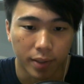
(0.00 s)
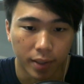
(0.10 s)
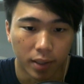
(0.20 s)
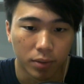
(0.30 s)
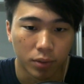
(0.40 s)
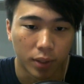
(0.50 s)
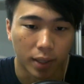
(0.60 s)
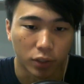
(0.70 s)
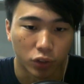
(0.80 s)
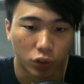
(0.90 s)
Here you can
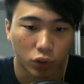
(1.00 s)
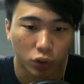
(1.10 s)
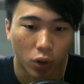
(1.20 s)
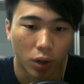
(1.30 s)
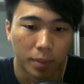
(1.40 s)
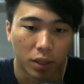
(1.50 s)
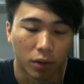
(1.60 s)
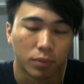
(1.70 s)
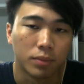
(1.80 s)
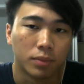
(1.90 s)
actually store a bit
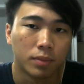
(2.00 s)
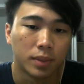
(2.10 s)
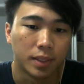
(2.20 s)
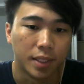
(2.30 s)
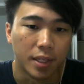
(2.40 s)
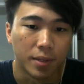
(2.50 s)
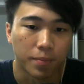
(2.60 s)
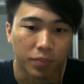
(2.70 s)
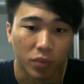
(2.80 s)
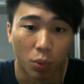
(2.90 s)
of CD,
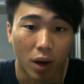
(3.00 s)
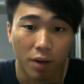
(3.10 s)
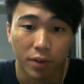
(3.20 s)
you know, whatever